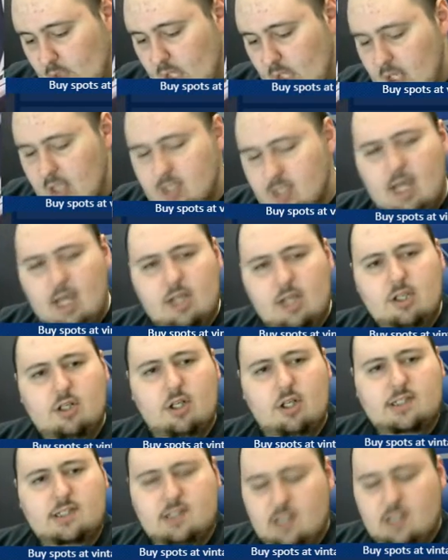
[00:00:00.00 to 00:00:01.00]
Yeah, you know,
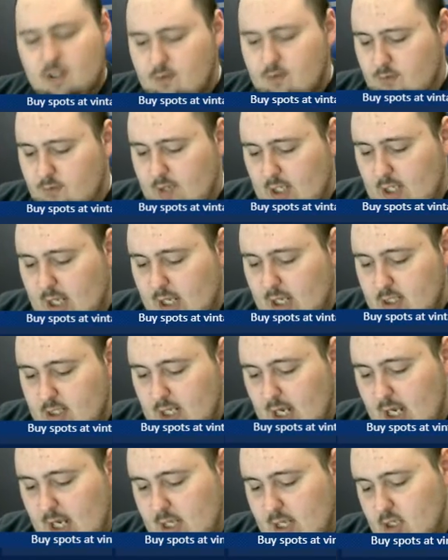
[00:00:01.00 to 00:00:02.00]
that's another thing.
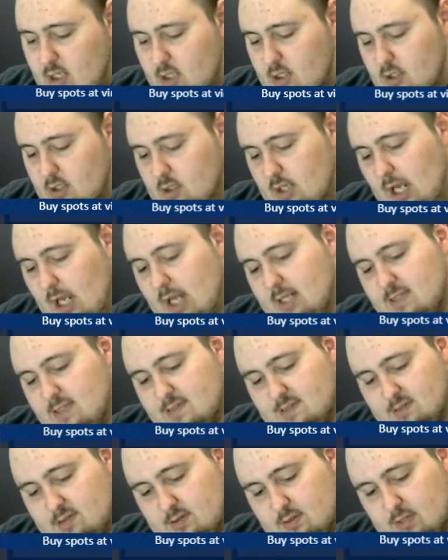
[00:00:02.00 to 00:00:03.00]

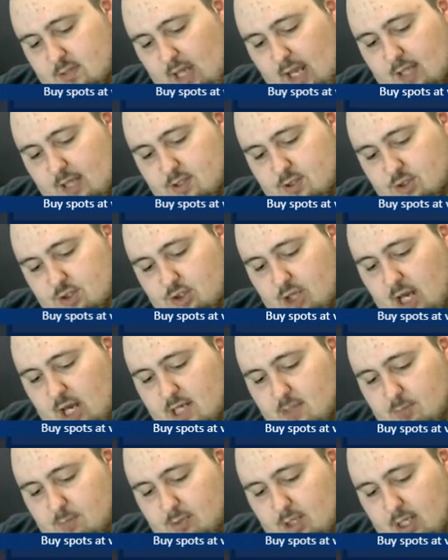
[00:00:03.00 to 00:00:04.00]
I tried
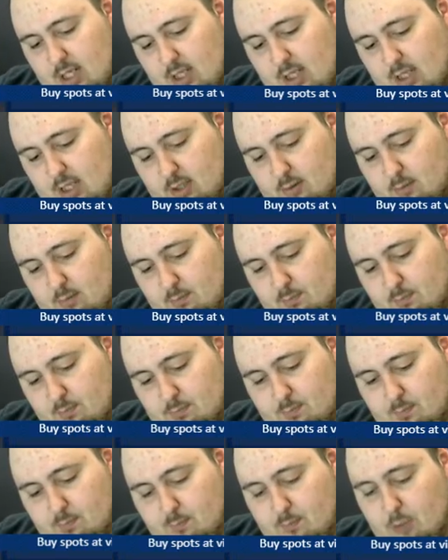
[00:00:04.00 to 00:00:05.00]
to play,
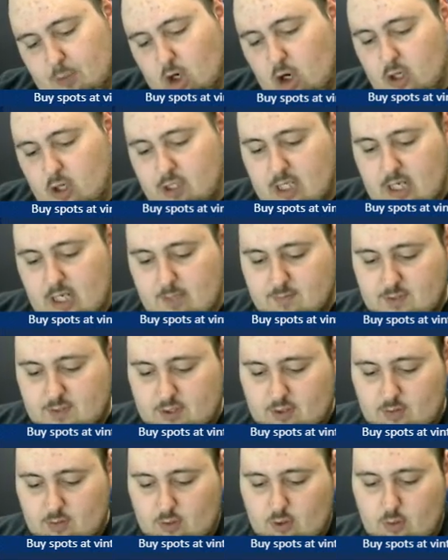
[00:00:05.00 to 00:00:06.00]
card games like
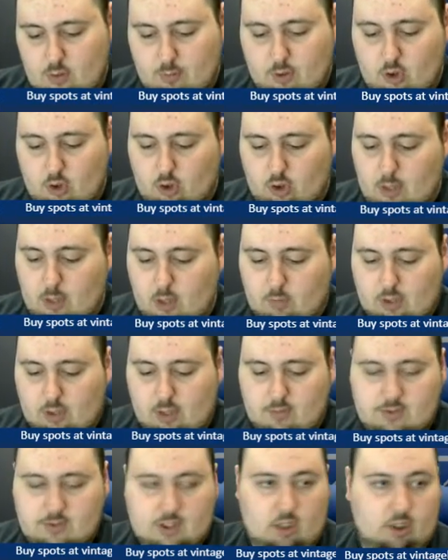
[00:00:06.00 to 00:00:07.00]
Yu-Gi-Oh! And Pokemon when I
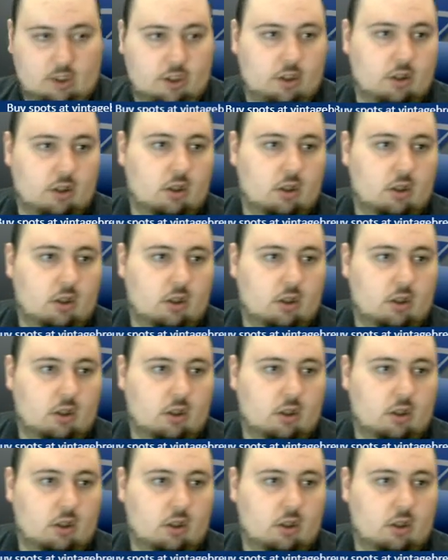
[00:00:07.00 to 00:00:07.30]
was younger.